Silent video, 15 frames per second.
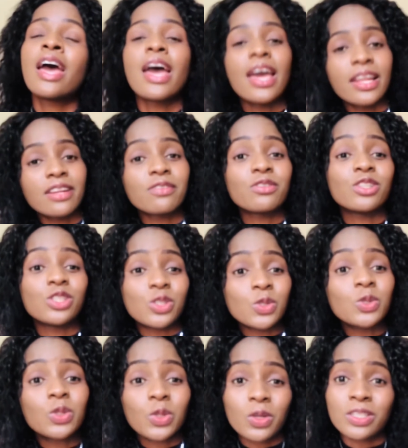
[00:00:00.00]
And if you
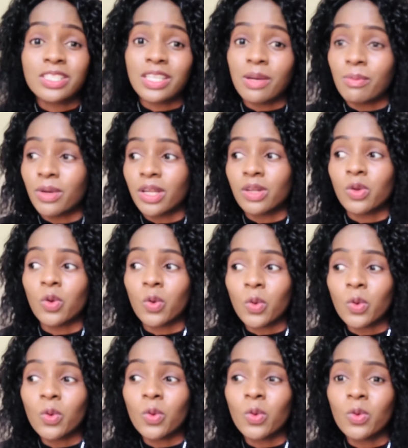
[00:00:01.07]
do know someone
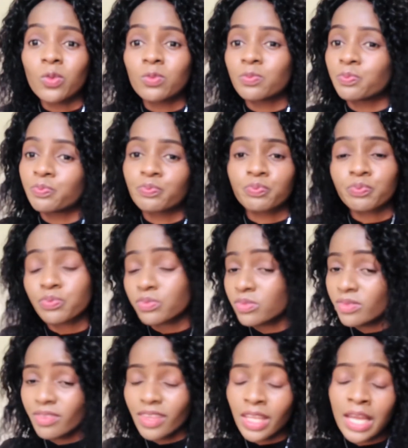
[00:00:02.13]
who,
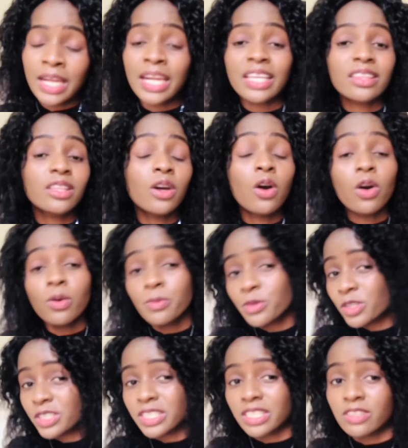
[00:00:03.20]
like, the whole
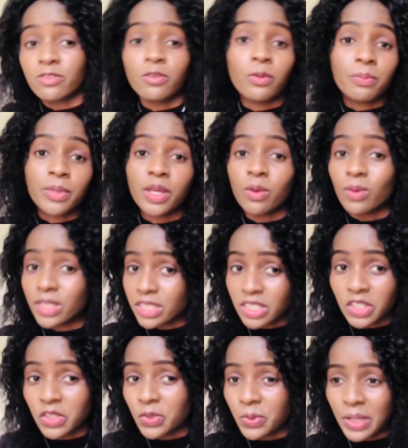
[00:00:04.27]
process for me was
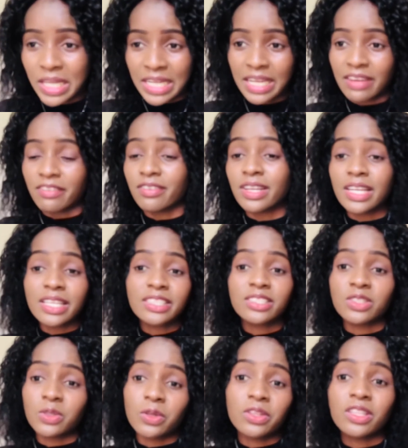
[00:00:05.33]
new, and I really
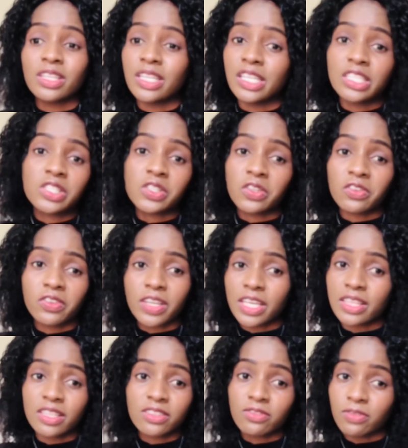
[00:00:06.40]
saw the need to
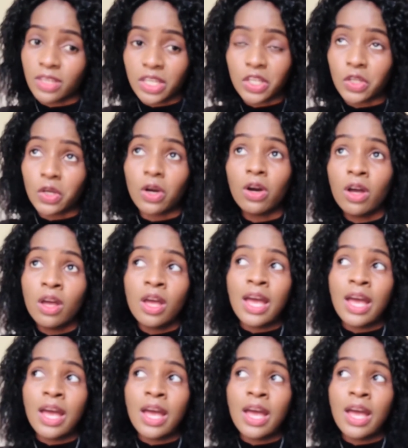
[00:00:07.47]
create this video.